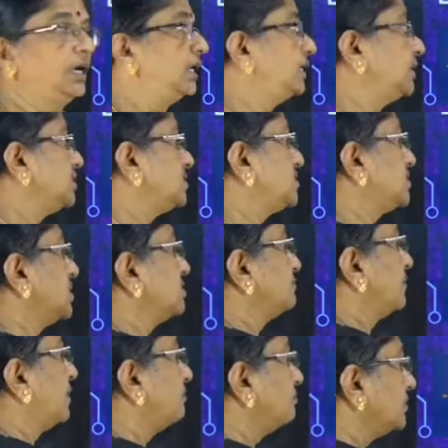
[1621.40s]
distance
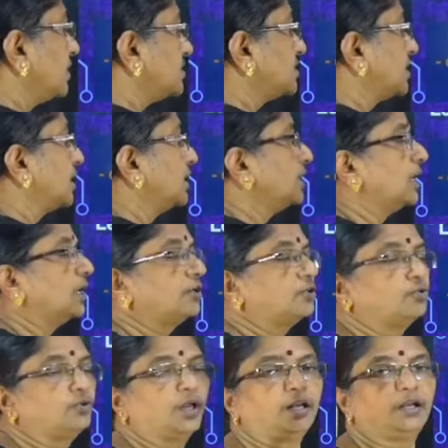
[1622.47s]
from the center
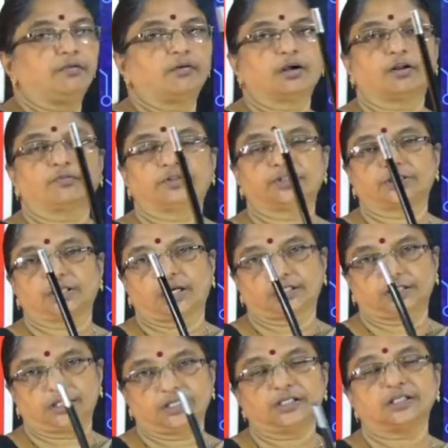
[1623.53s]
to any one of the
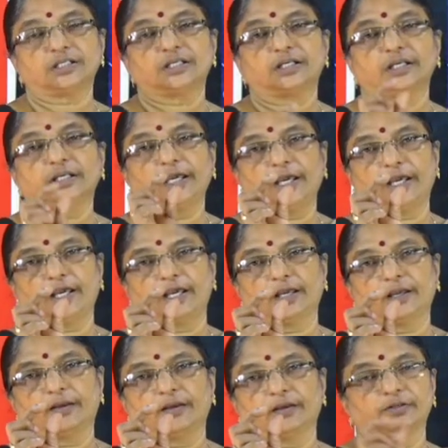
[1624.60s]
charges is a.
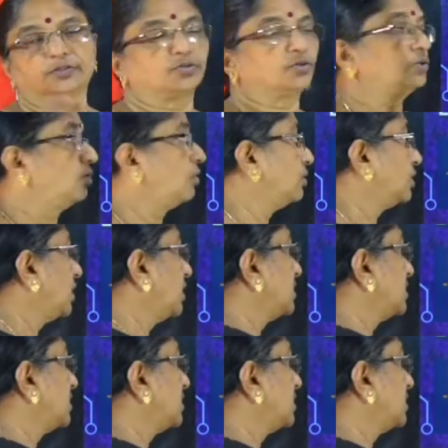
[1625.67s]
So, total